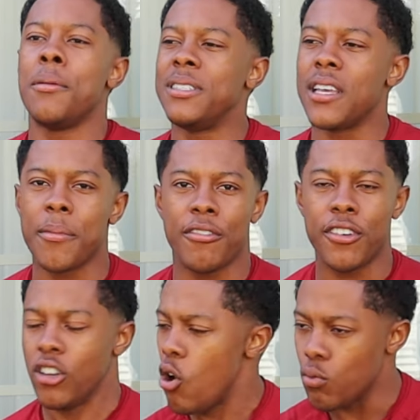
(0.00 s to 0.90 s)
let me take my
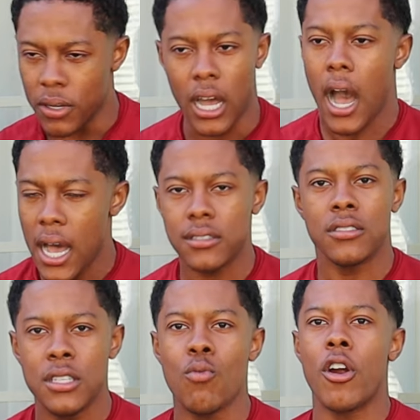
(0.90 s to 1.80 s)
foot. No,
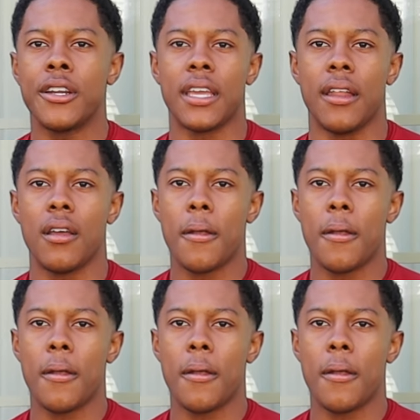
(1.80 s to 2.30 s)
constantly working,